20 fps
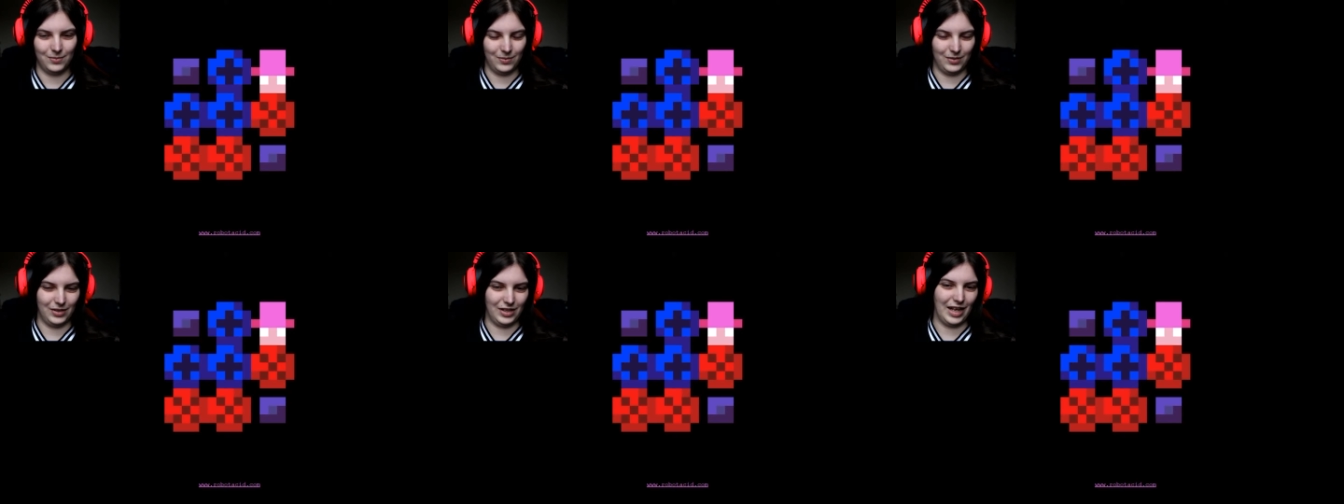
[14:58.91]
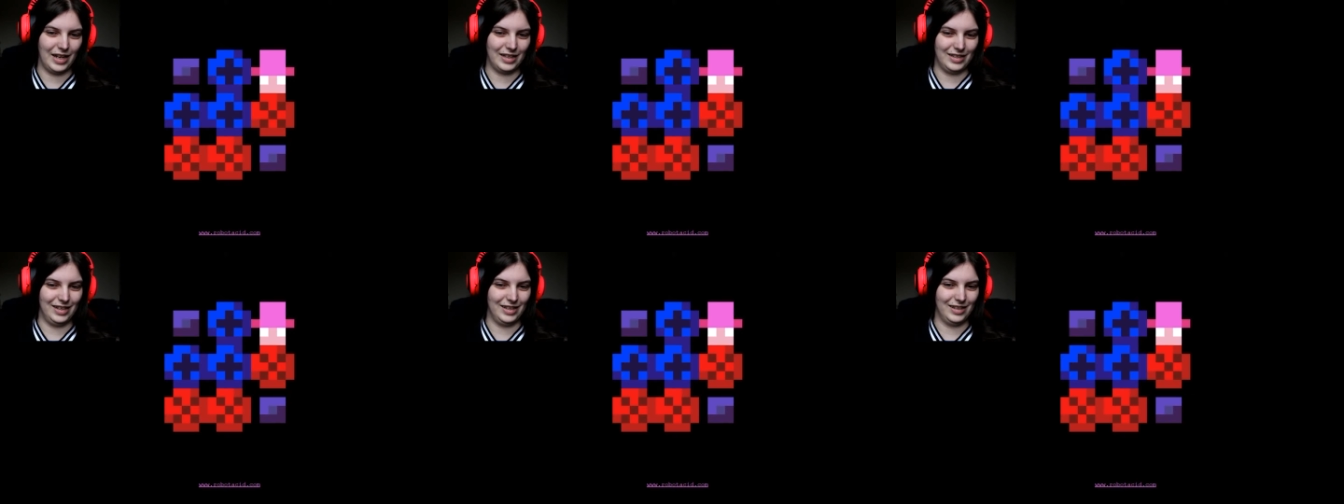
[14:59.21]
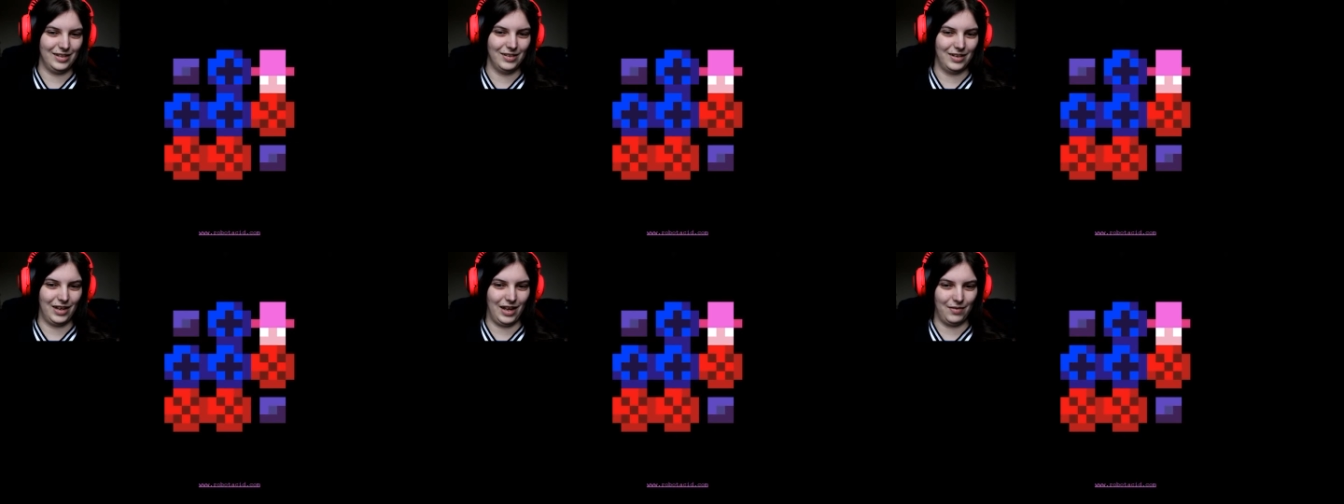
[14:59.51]
But that's
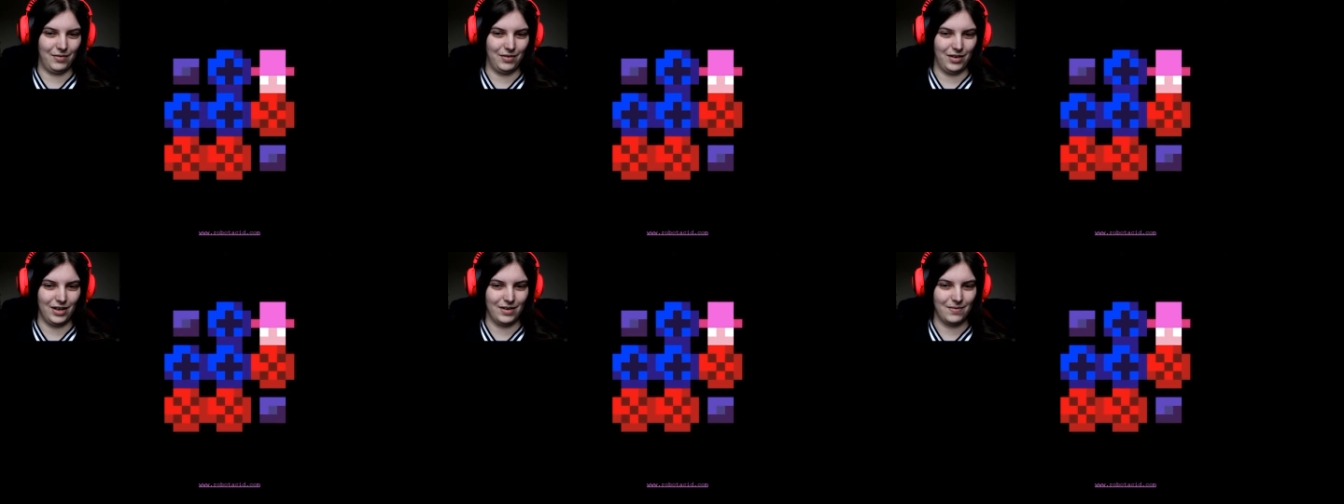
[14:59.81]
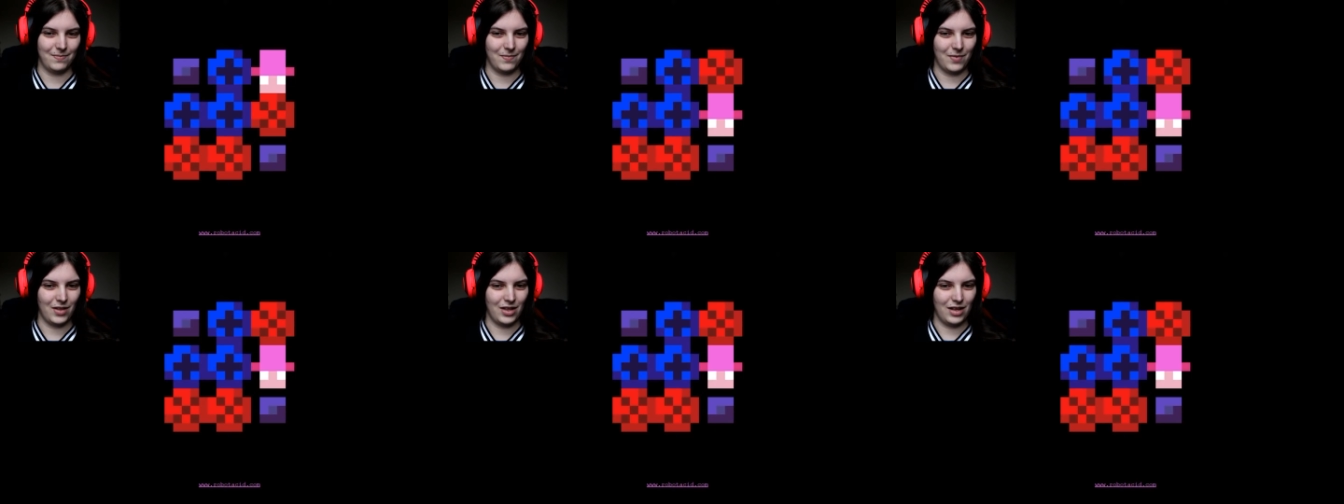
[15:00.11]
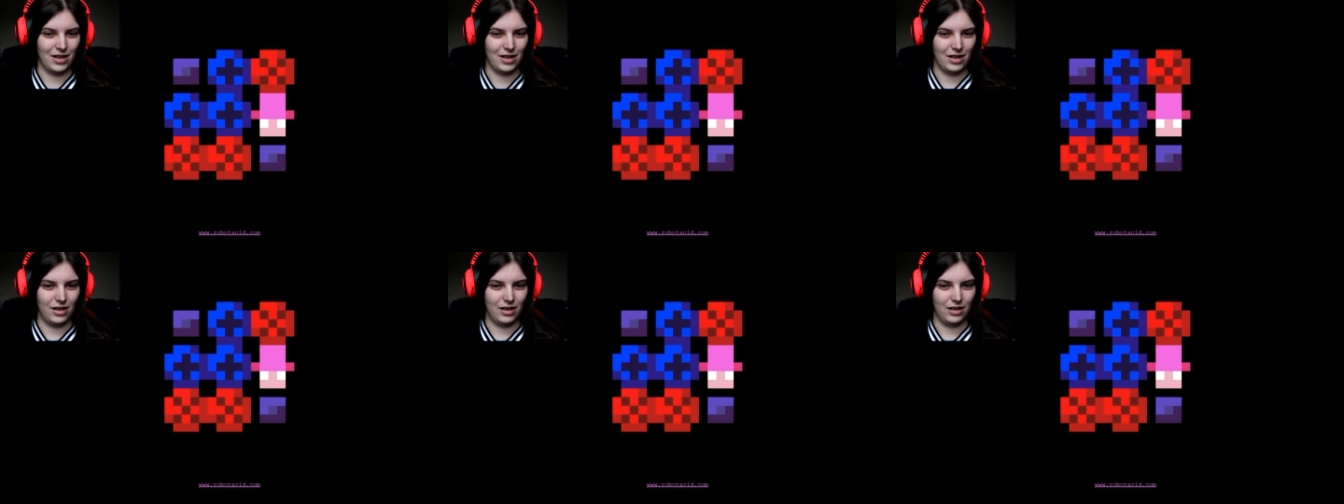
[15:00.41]
it, okay, fine.
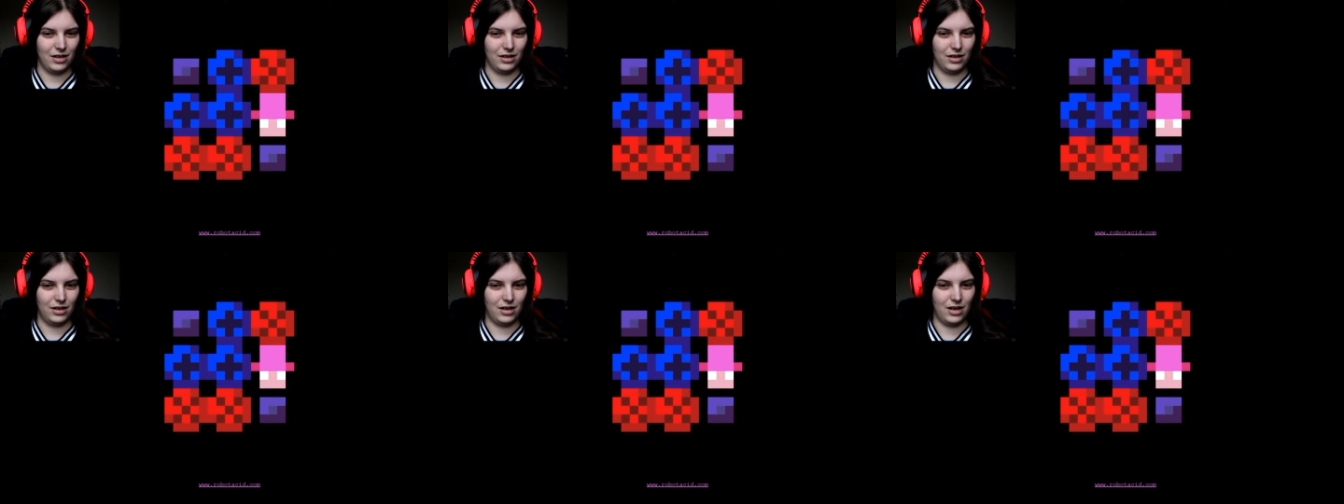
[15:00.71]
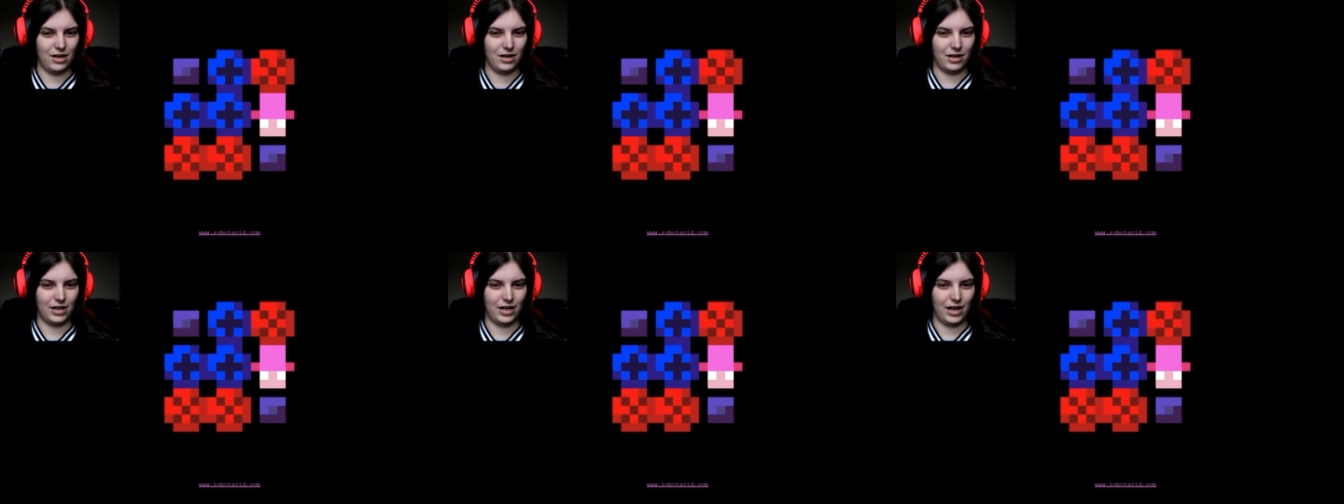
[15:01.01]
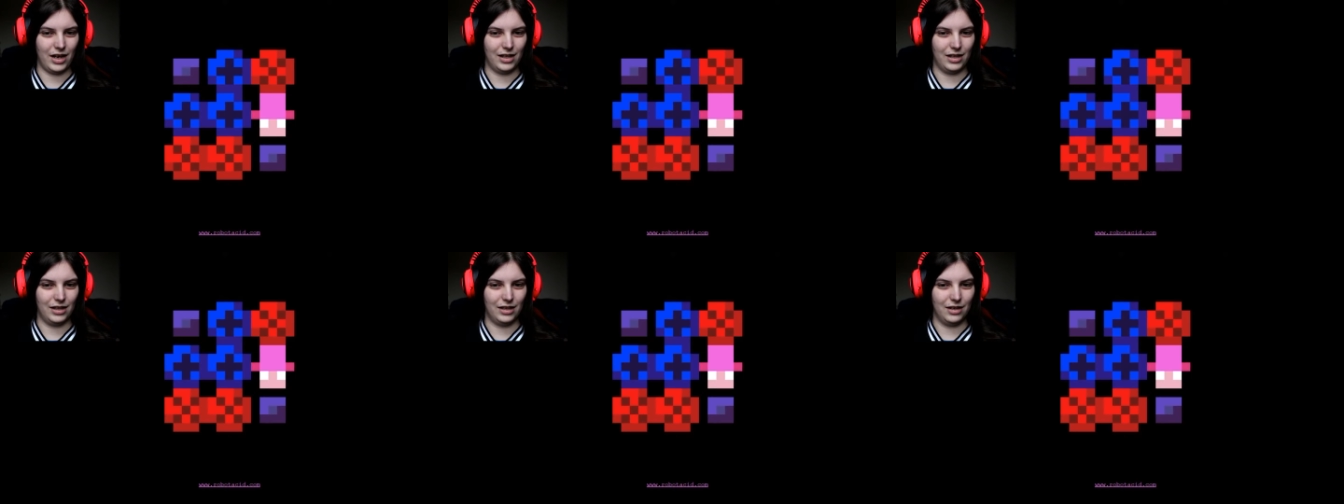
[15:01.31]

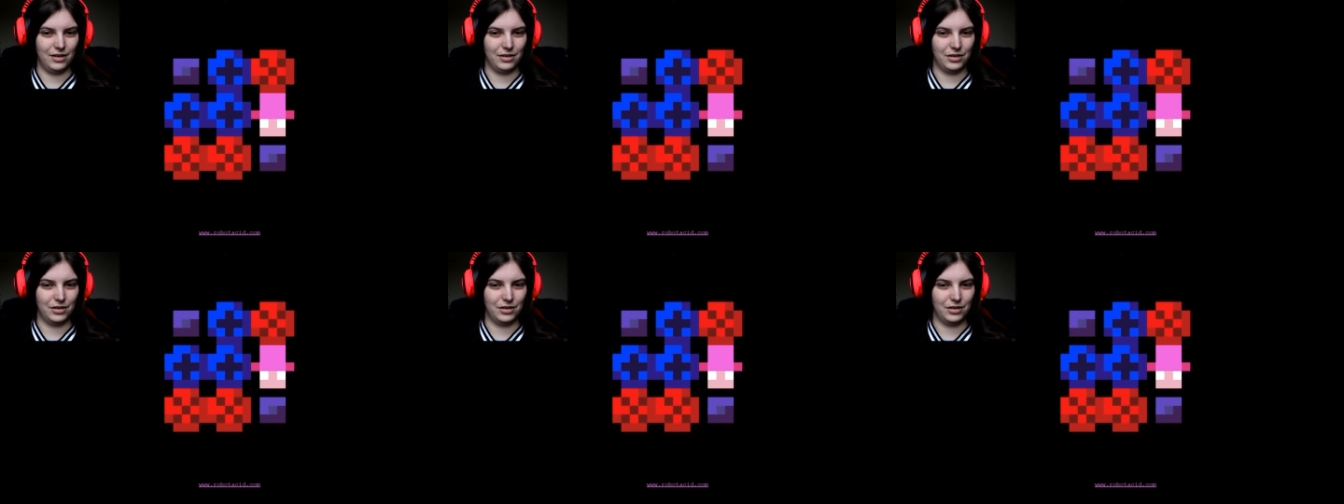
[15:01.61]
Okay, then I